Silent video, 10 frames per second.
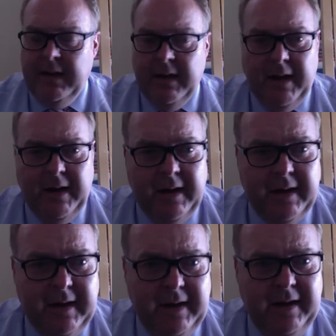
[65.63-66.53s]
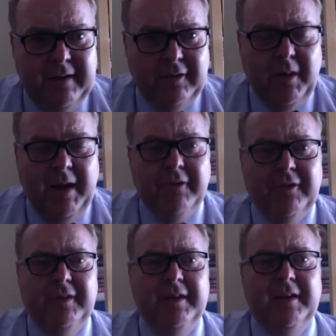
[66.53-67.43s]
It's quite
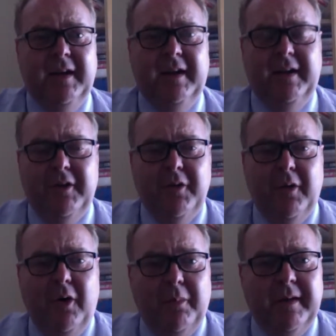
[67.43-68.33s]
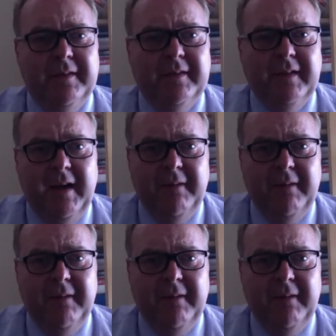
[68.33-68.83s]
interesting, and I do hope this